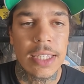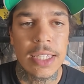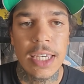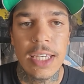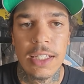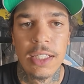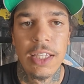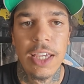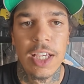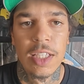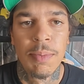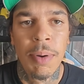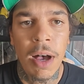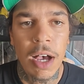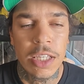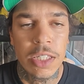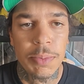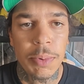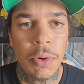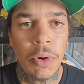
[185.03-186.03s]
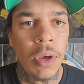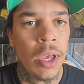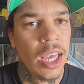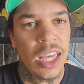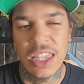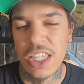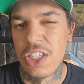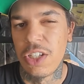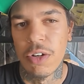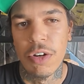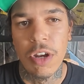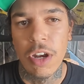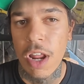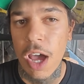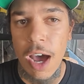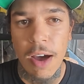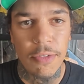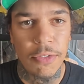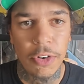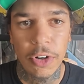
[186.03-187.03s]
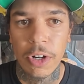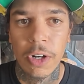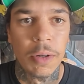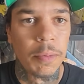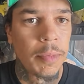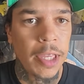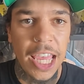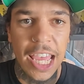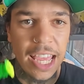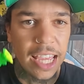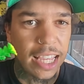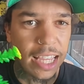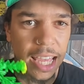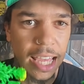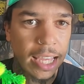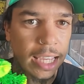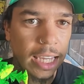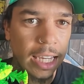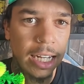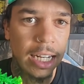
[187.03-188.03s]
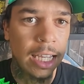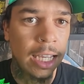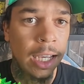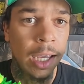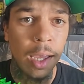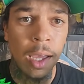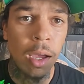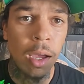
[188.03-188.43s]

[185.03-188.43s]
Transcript: easily as possible. These are not for eating,